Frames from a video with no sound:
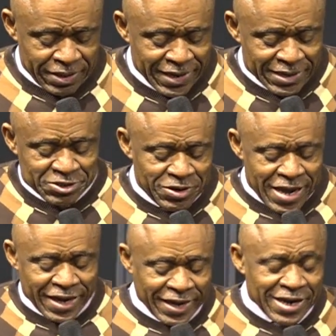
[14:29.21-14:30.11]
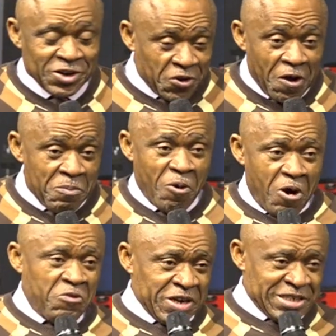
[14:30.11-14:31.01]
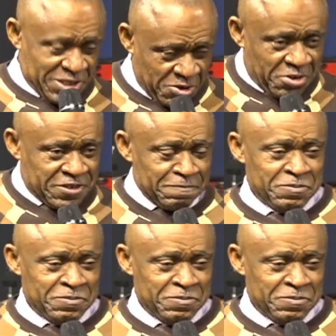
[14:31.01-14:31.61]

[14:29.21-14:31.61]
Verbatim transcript: into the kingdom of His Son.